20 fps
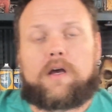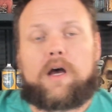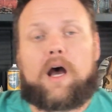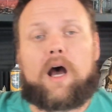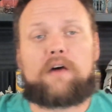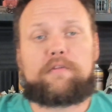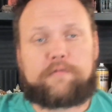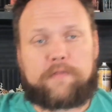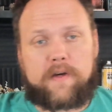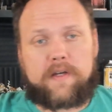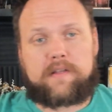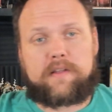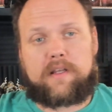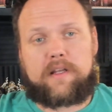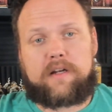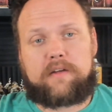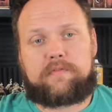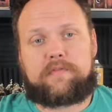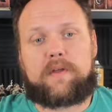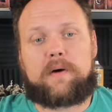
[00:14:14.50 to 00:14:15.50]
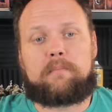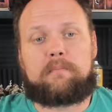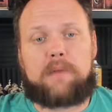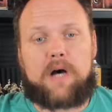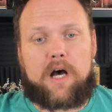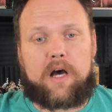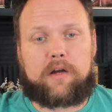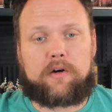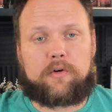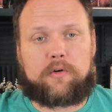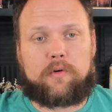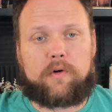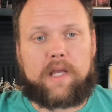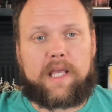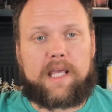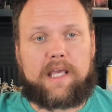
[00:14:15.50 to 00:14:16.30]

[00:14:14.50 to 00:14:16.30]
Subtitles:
I find that if the model